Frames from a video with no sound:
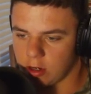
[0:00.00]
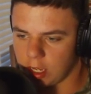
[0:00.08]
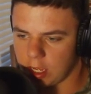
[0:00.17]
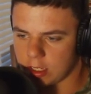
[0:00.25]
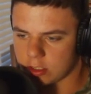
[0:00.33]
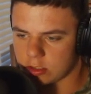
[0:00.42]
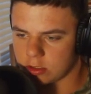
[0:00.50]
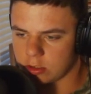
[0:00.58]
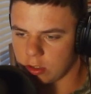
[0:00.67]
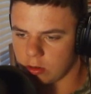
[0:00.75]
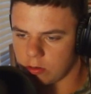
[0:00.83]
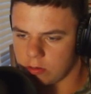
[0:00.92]
Okay,
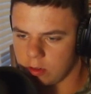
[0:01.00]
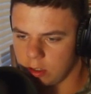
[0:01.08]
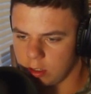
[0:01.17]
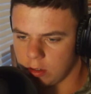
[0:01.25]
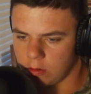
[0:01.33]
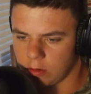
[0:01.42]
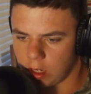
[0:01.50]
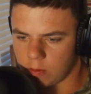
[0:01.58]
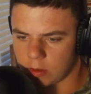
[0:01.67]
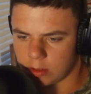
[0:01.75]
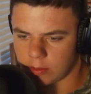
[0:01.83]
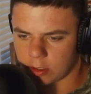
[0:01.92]
so I
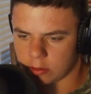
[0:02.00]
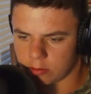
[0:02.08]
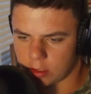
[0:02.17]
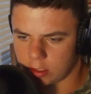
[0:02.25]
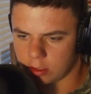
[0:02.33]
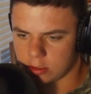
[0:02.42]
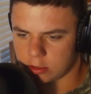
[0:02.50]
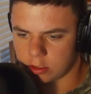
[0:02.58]
want a Model three.